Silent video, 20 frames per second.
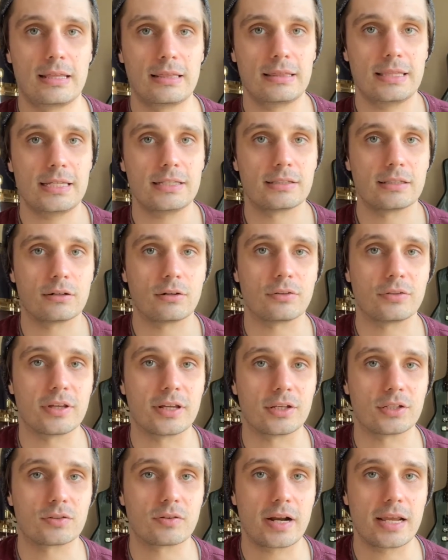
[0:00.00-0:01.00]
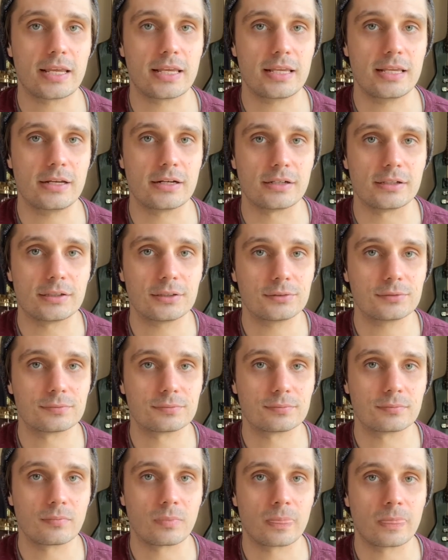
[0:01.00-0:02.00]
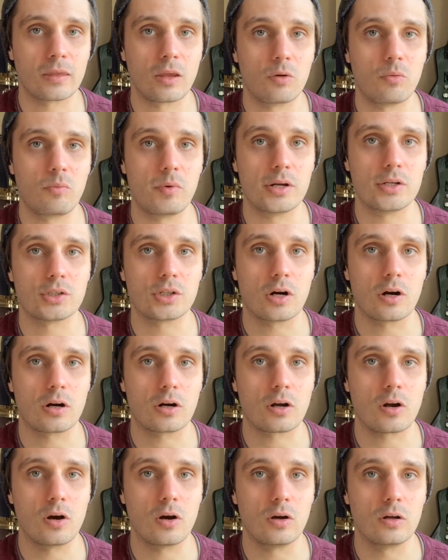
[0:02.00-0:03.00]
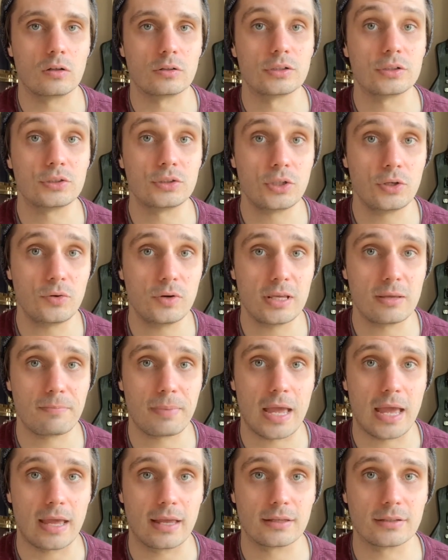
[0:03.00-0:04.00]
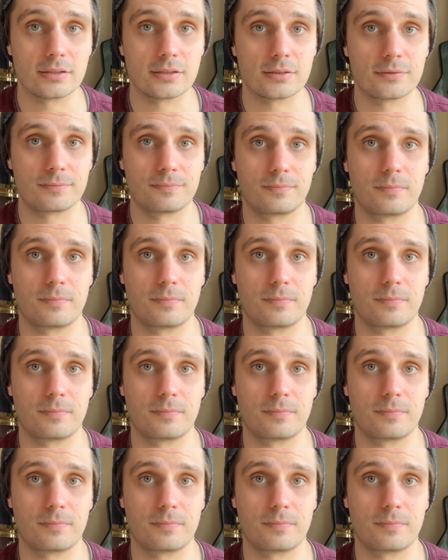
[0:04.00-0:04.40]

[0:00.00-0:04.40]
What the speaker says: these little things right here, which are called tuning pegs.